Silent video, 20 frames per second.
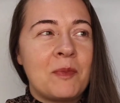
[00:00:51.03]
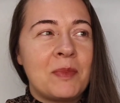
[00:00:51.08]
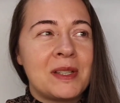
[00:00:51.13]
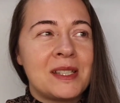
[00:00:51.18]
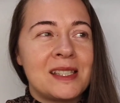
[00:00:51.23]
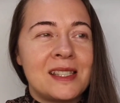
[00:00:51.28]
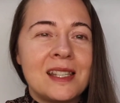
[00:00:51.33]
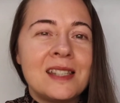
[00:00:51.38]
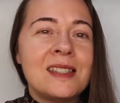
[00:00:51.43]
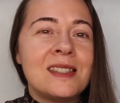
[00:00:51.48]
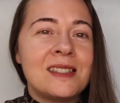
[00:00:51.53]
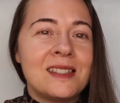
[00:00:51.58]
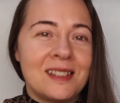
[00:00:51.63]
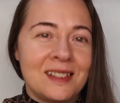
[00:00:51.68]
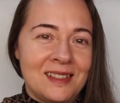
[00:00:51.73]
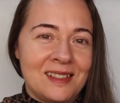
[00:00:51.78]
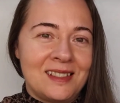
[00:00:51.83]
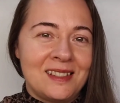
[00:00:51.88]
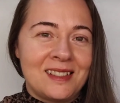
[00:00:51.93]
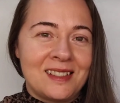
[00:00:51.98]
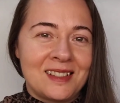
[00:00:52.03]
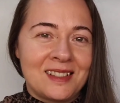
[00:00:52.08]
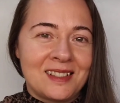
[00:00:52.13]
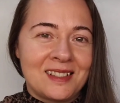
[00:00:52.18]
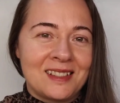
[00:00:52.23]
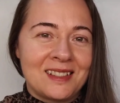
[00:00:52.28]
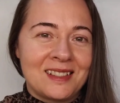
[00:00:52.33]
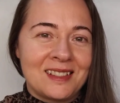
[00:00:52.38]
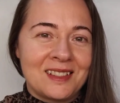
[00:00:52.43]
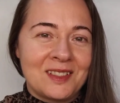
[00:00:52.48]
persistent
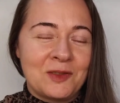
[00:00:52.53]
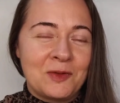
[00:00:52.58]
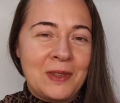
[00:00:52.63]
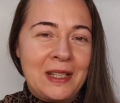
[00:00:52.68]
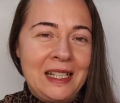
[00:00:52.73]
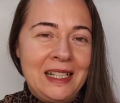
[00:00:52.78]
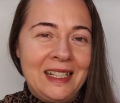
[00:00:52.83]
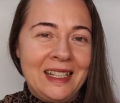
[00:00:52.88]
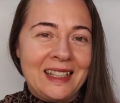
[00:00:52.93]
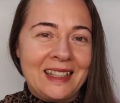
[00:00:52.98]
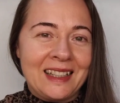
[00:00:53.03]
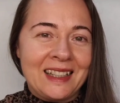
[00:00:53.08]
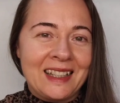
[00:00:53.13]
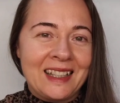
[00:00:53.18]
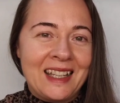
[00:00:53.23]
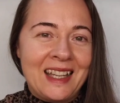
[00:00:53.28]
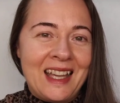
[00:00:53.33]
feeling.